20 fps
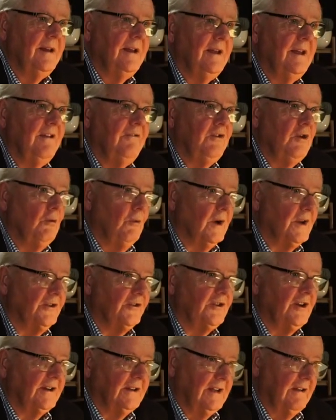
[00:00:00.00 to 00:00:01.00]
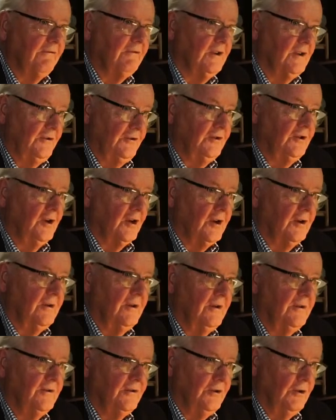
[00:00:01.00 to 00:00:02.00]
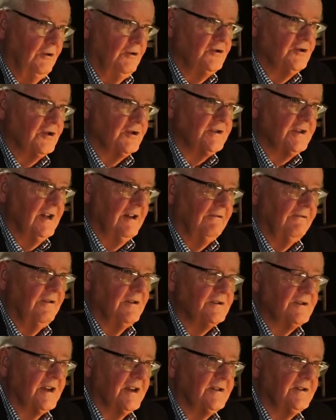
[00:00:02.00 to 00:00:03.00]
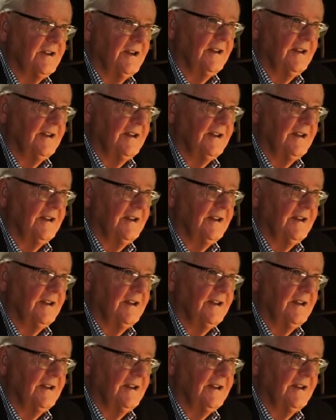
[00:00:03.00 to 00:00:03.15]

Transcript: If you want significance, you've got to do it yourself, as I said